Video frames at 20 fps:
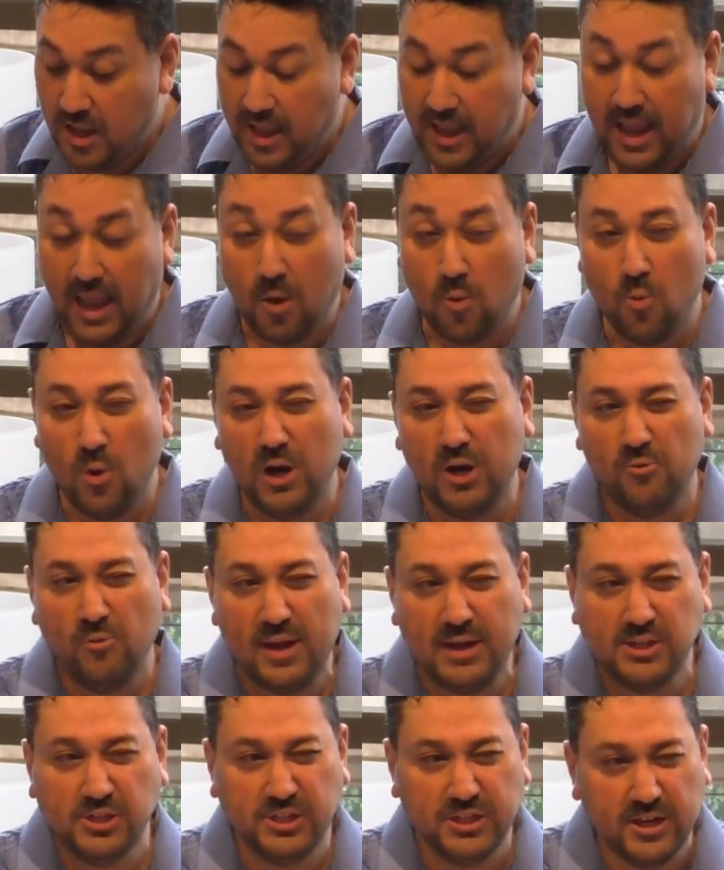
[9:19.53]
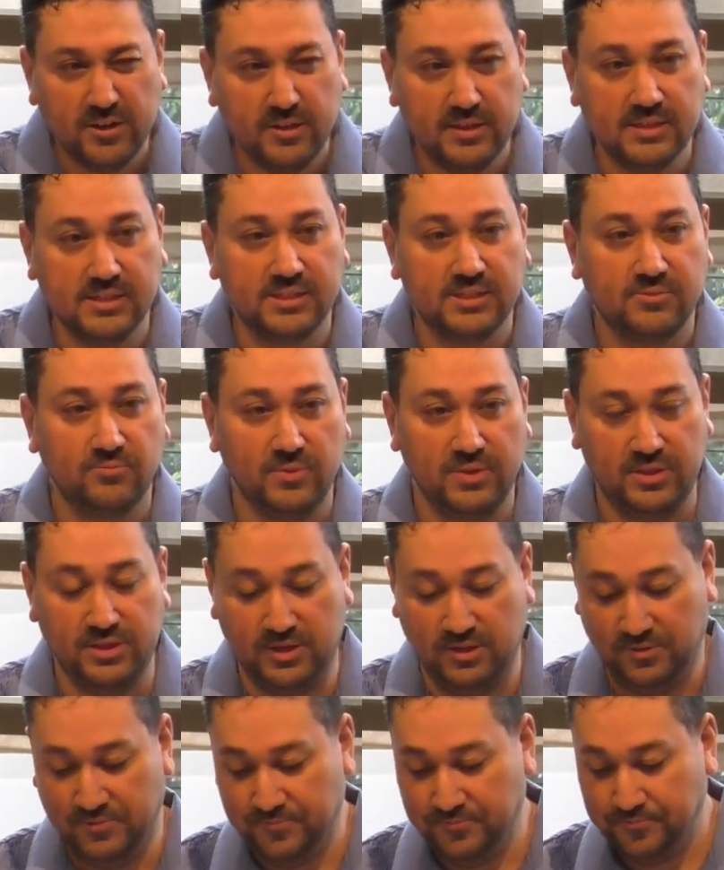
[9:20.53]
And why do I share this with
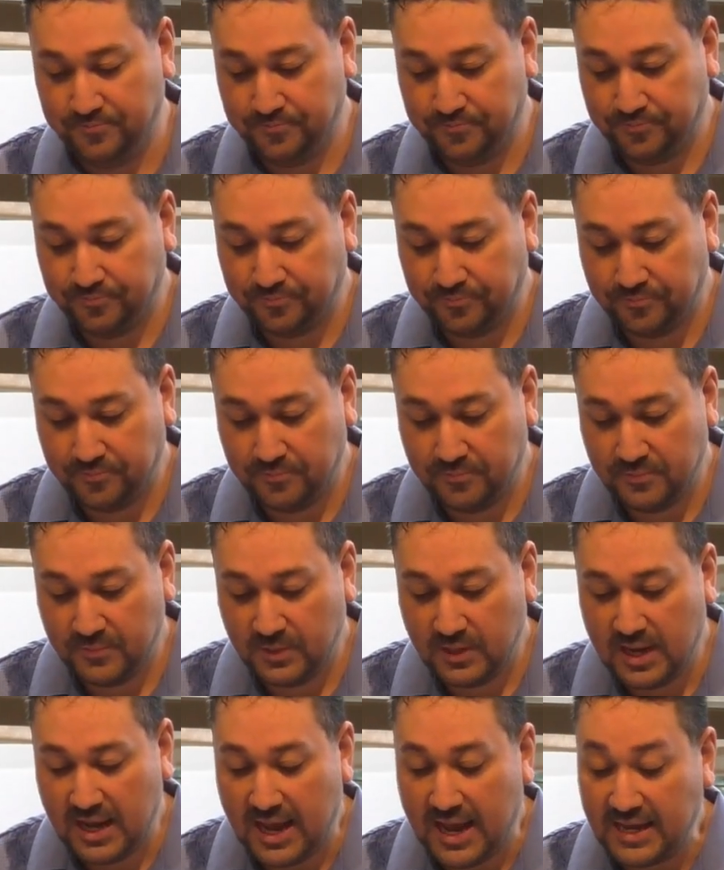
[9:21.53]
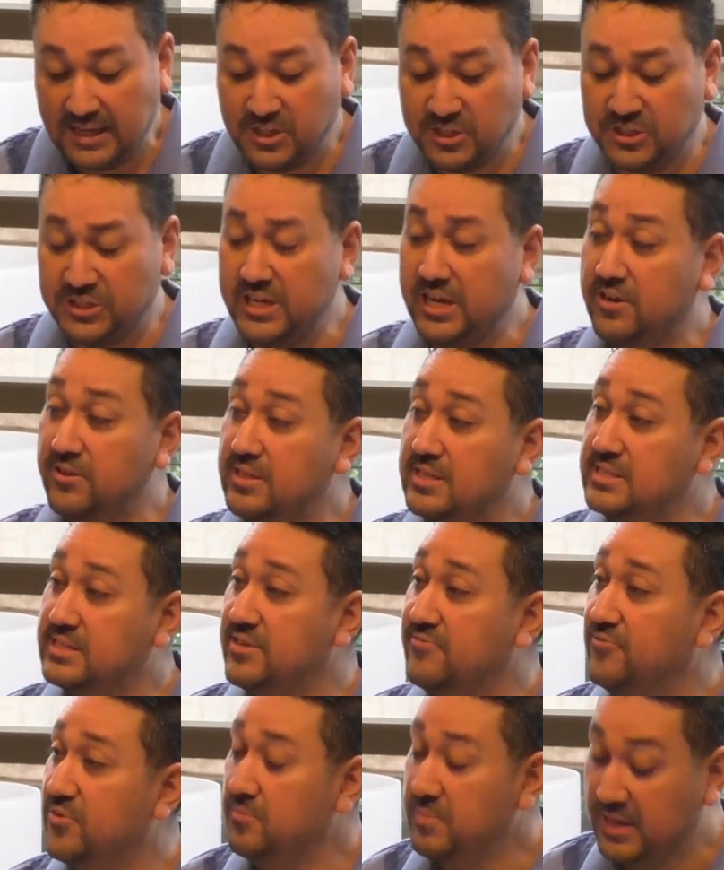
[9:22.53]
you? I share this
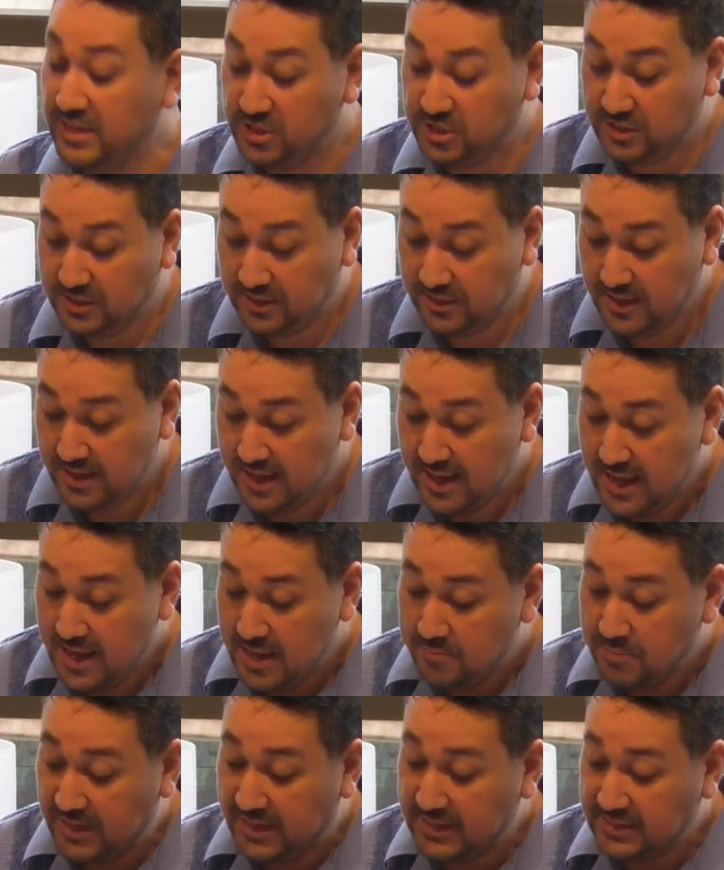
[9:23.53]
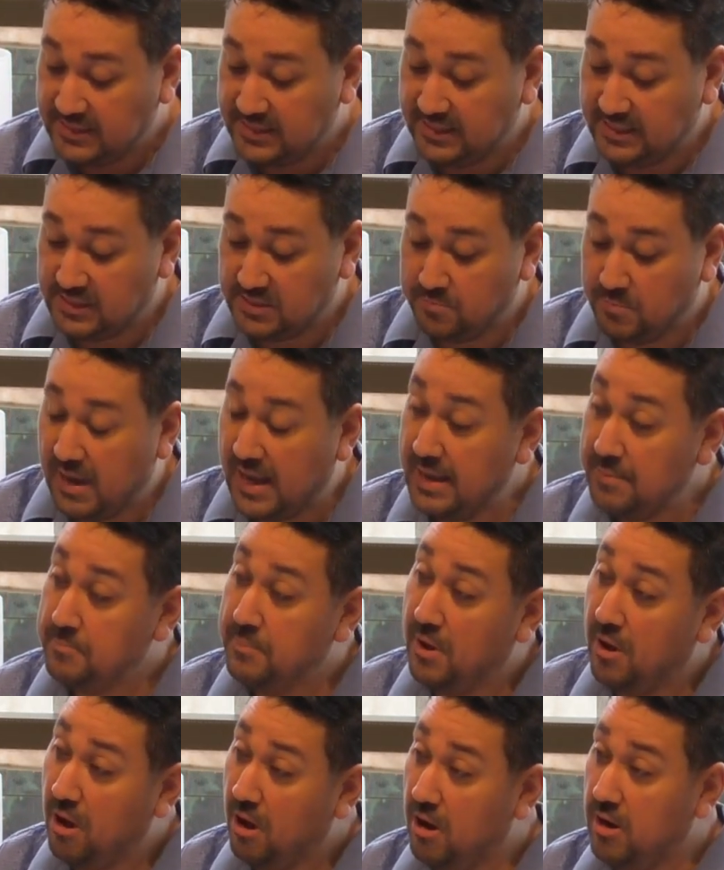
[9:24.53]
information because it is my
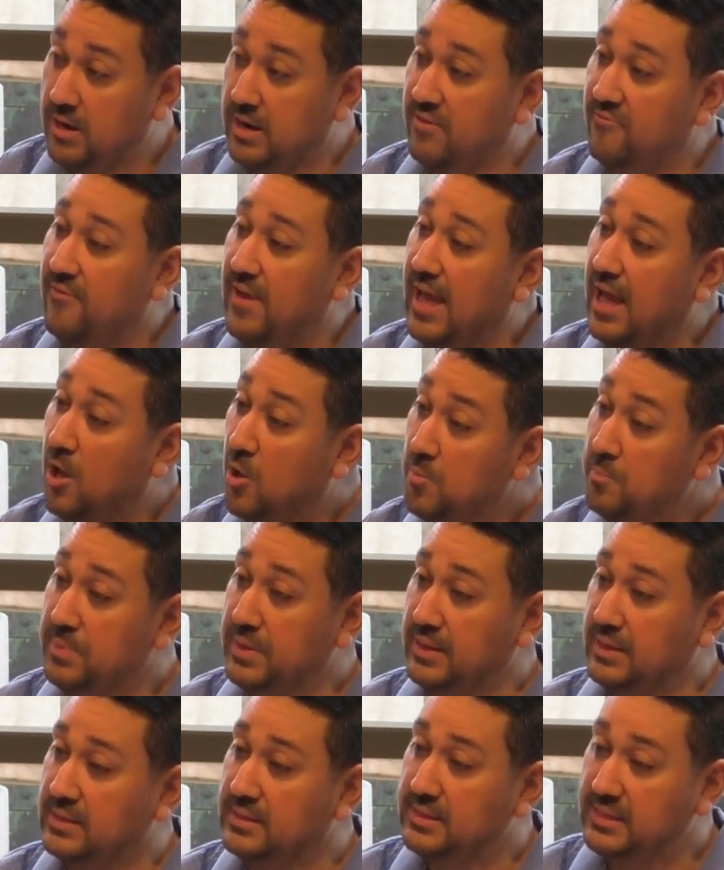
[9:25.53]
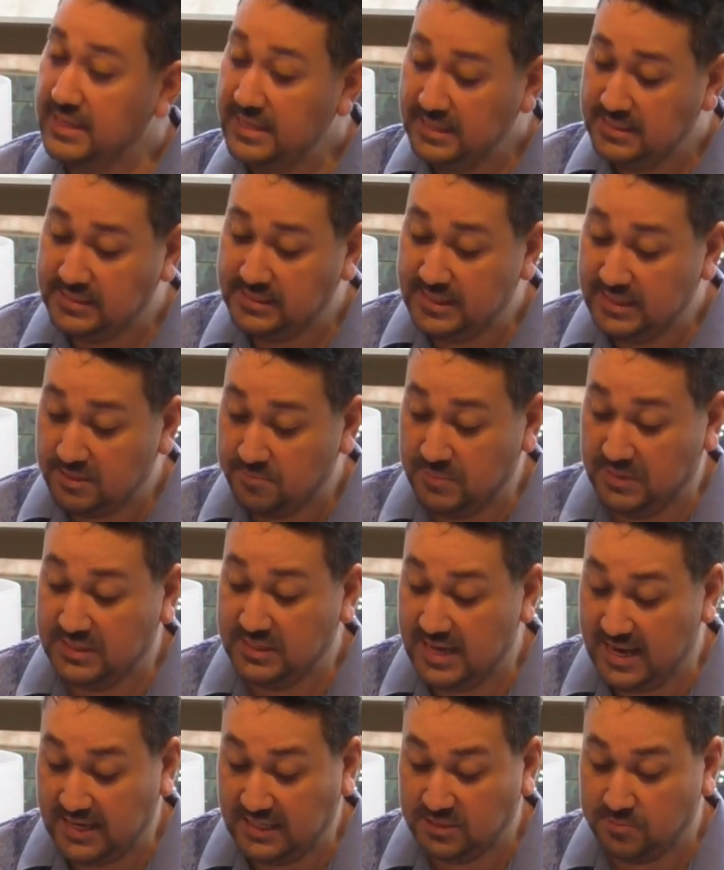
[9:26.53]
part of helping
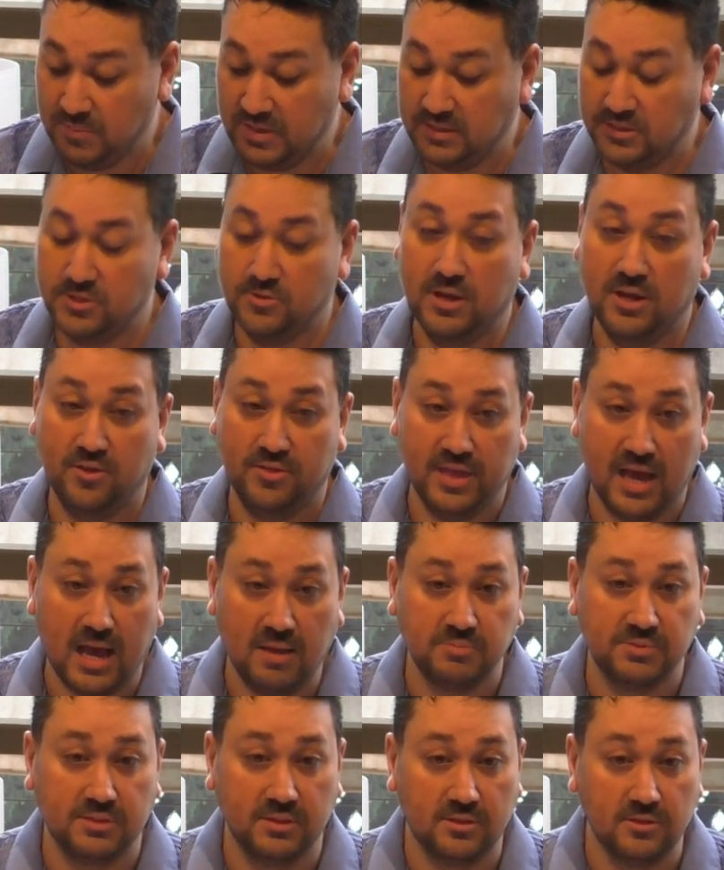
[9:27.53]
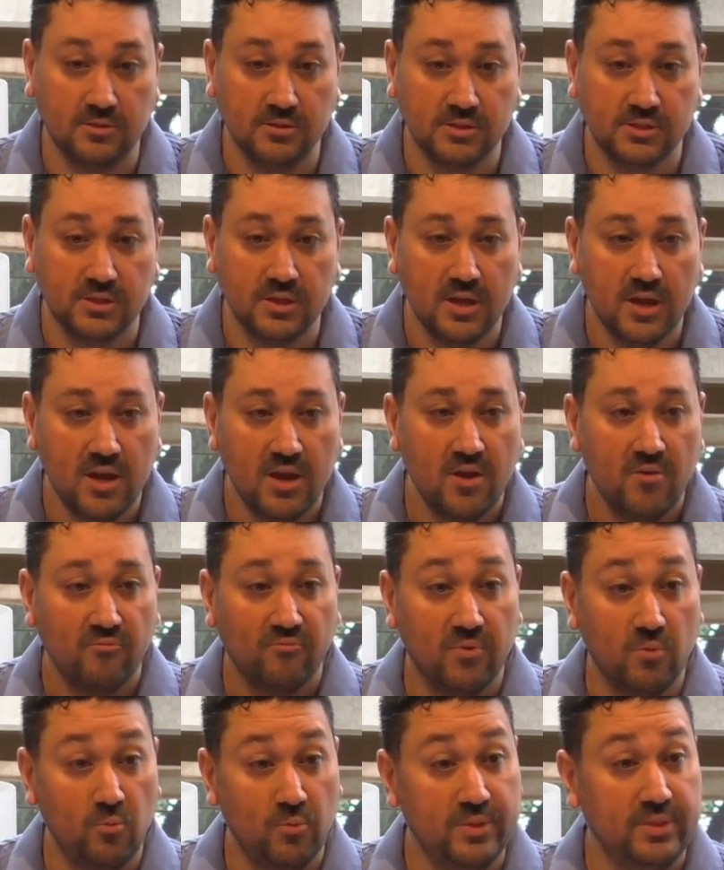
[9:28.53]
destigmatize mental health obstacles
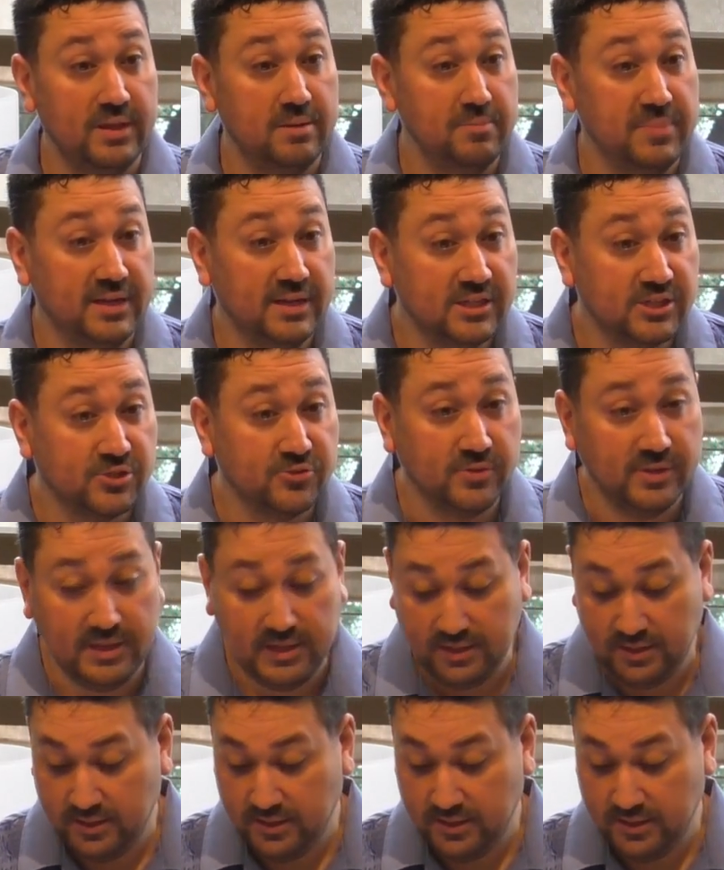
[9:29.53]
from within ministry,